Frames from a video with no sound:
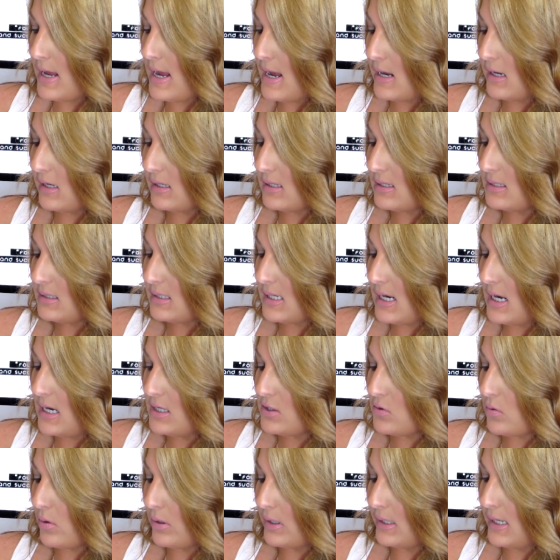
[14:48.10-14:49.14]
and it
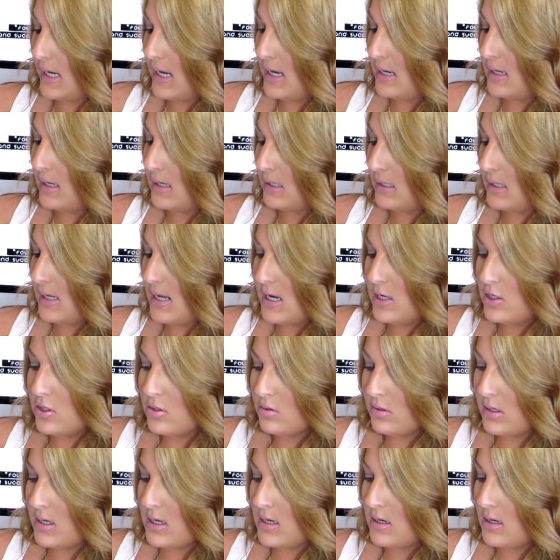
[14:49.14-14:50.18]
contains organic
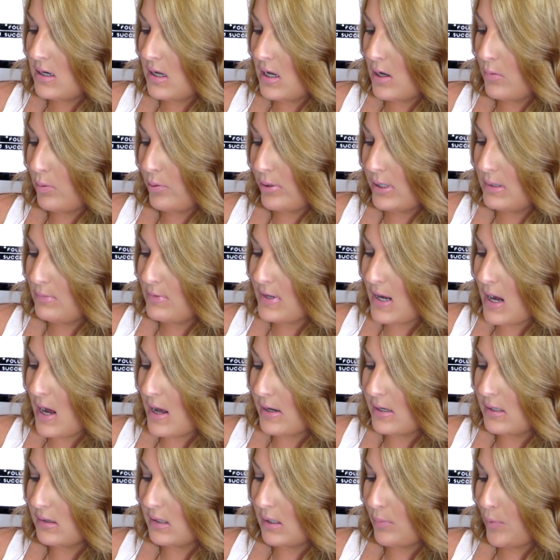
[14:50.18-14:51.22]
inulin, a
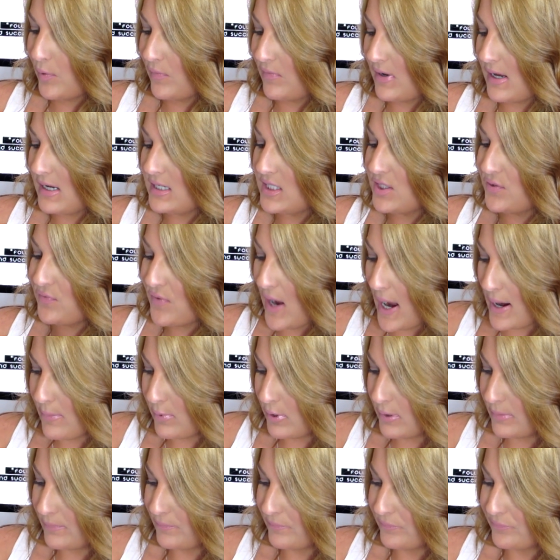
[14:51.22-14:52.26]
prebiotic that provides
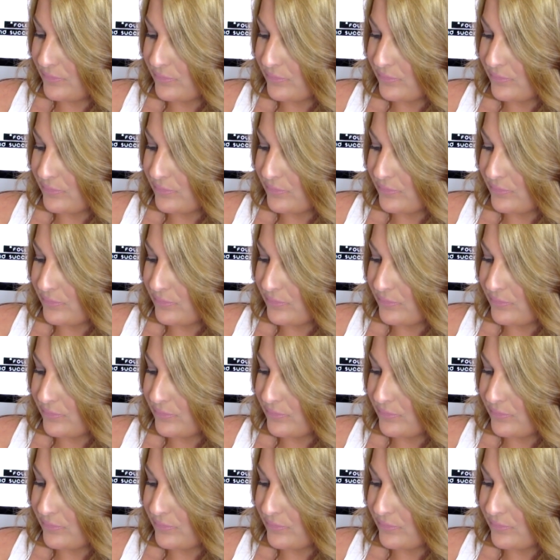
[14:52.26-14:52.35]
fiber.